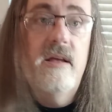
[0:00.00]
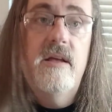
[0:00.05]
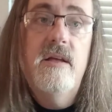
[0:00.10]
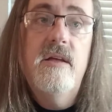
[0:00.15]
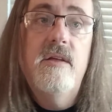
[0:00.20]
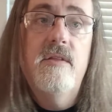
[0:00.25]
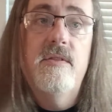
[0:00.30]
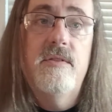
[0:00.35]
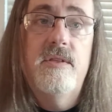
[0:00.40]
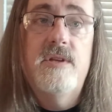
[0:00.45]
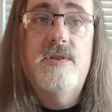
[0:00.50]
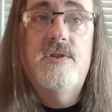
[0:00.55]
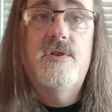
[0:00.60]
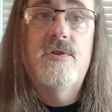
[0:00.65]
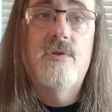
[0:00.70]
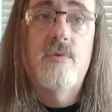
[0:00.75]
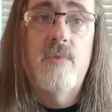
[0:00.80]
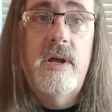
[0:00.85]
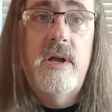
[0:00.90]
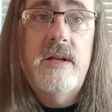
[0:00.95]
This is the
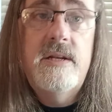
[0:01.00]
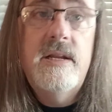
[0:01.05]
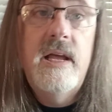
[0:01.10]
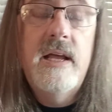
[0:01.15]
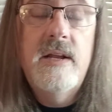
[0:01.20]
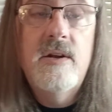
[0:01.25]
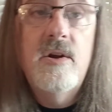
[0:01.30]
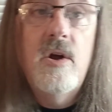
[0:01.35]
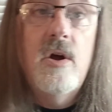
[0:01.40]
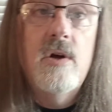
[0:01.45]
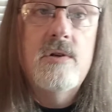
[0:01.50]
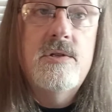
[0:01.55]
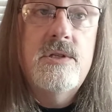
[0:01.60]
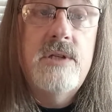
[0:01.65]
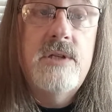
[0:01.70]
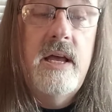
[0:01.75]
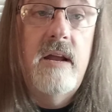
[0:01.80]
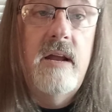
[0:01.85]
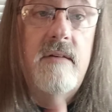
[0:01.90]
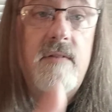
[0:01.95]
Redneck Nerd
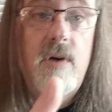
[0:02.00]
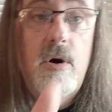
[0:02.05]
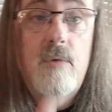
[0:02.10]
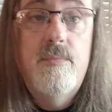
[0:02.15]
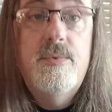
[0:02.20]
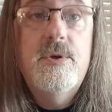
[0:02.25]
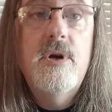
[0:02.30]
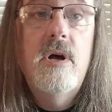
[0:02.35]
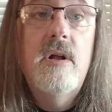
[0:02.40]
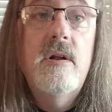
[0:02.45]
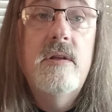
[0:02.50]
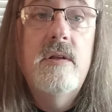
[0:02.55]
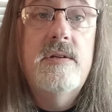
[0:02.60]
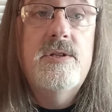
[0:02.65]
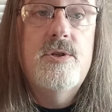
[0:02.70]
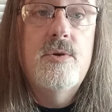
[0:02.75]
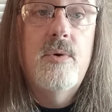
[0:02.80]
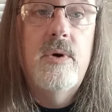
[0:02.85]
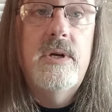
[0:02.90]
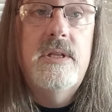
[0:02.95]
saying I hope y'all
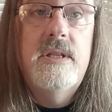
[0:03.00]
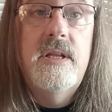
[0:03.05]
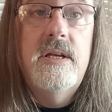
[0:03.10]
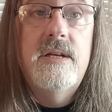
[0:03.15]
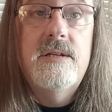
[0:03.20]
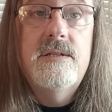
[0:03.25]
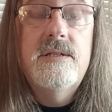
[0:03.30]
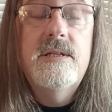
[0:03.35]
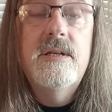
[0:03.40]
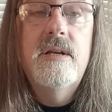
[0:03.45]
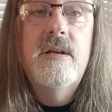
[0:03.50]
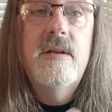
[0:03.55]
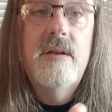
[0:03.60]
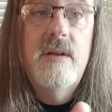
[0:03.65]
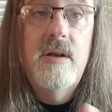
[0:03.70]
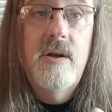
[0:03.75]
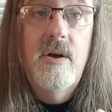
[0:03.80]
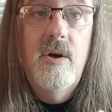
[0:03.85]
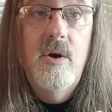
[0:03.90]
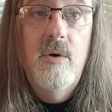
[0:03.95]
enjoyed this.
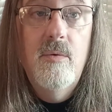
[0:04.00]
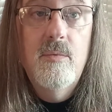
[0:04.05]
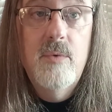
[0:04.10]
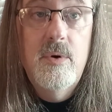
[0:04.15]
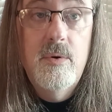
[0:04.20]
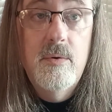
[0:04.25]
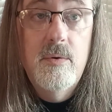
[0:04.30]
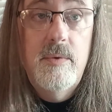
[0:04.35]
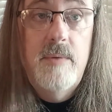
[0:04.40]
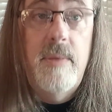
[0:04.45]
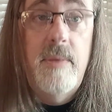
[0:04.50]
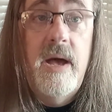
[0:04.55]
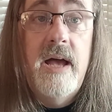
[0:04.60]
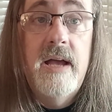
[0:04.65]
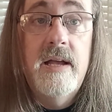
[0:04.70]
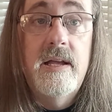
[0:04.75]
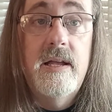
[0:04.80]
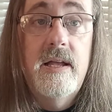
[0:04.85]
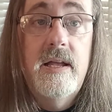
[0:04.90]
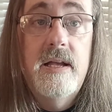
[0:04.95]
We will be back
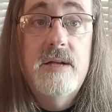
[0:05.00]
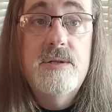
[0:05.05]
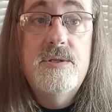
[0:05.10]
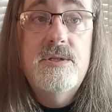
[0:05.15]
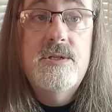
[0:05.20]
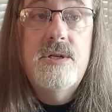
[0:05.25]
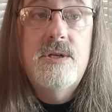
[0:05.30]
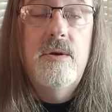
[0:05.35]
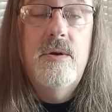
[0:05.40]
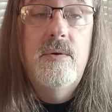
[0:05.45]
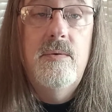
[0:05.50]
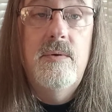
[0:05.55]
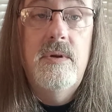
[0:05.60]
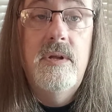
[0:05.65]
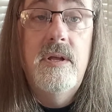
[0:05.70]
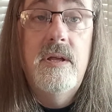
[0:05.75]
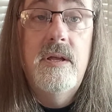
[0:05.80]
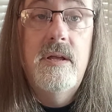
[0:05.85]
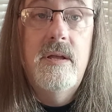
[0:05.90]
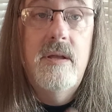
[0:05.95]
again soon.
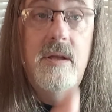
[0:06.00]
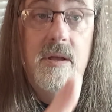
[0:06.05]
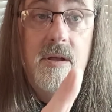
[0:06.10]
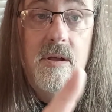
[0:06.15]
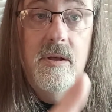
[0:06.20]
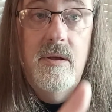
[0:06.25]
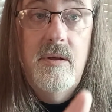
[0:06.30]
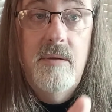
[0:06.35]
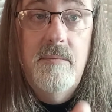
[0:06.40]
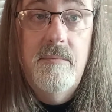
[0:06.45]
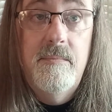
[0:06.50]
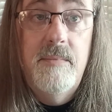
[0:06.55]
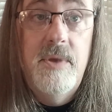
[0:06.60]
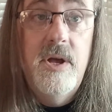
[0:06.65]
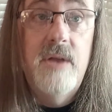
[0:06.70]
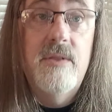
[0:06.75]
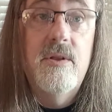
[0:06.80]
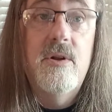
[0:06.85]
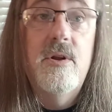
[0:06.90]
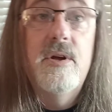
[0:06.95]
Be on
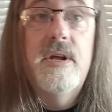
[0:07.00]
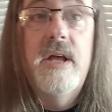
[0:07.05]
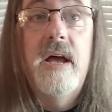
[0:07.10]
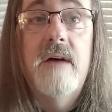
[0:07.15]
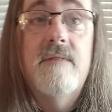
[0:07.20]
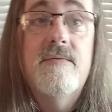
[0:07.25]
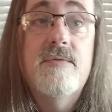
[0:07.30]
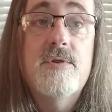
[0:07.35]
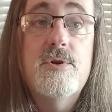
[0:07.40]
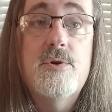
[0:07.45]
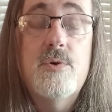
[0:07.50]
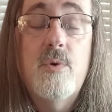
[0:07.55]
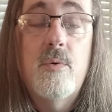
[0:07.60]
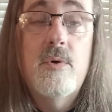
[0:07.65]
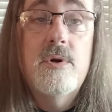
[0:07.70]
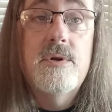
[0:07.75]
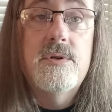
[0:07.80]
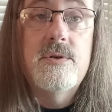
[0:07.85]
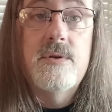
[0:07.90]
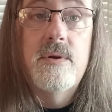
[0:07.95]
the lookout for
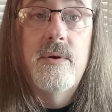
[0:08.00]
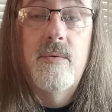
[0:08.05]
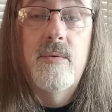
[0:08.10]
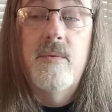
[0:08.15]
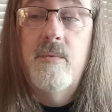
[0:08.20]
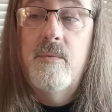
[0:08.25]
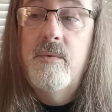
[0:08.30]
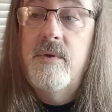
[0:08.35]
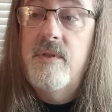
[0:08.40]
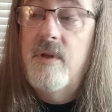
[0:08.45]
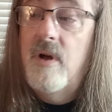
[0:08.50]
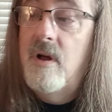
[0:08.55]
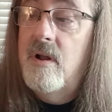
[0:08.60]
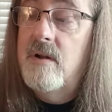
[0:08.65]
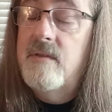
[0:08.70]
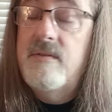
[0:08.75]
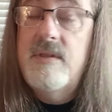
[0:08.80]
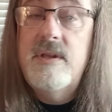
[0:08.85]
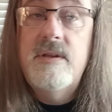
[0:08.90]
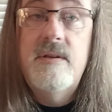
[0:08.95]
shorts with all of
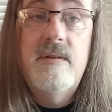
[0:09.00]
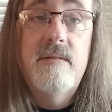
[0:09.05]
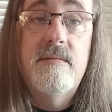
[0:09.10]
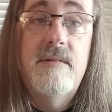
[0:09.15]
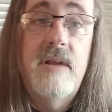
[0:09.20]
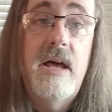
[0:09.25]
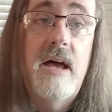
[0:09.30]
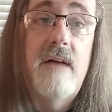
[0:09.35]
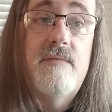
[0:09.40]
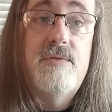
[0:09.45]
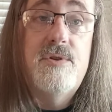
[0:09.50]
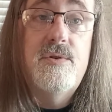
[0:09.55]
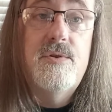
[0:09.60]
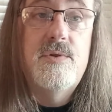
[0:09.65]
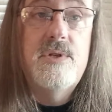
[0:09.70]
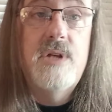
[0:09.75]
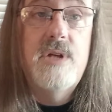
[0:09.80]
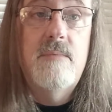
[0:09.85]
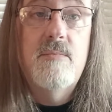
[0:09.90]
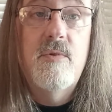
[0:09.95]
the knives you've
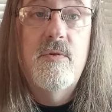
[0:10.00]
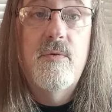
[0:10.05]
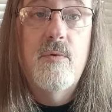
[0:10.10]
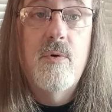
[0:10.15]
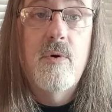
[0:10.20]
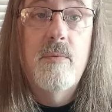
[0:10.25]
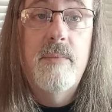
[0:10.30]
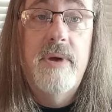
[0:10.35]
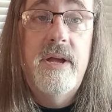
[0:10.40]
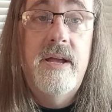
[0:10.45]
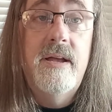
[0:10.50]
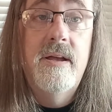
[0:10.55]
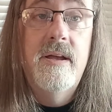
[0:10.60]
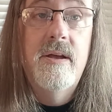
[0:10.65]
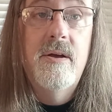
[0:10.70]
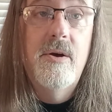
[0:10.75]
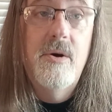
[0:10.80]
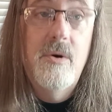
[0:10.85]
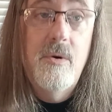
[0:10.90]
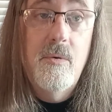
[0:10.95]
seen before me
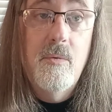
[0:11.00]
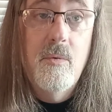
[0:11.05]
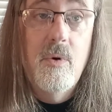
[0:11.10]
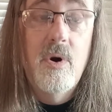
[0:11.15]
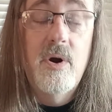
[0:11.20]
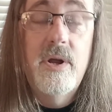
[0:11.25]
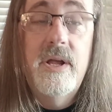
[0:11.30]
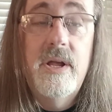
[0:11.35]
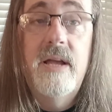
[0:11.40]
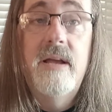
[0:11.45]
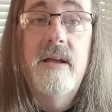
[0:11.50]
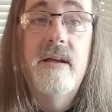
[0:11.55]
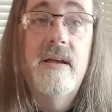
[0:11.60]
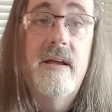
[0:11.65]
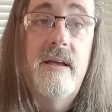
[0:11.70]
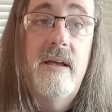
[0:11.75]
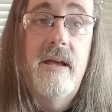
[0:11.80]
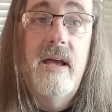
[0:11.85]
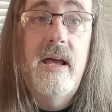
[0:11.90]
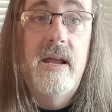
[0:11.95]
working,
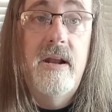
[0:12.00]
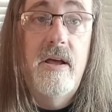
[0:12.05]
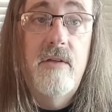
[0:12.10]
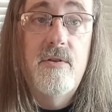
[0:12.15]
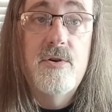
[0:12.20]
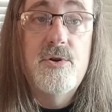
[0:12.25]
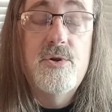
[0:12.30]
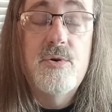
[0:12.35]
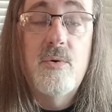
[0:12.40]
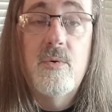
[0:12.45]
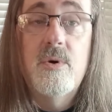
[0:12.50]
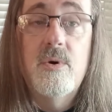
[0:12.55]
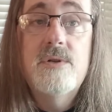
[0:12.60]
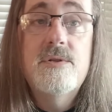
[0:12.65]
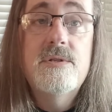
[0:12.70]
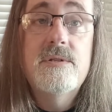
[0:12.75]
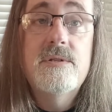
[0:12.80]
and other shorts.